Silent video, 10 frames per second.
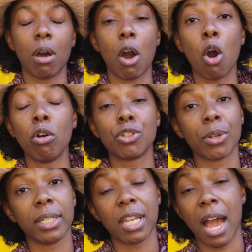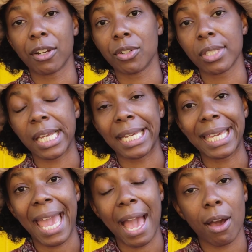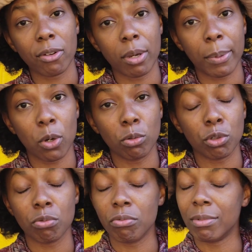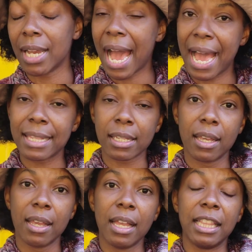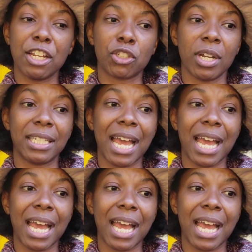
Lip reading: Hold your doctors accountable. Do not let your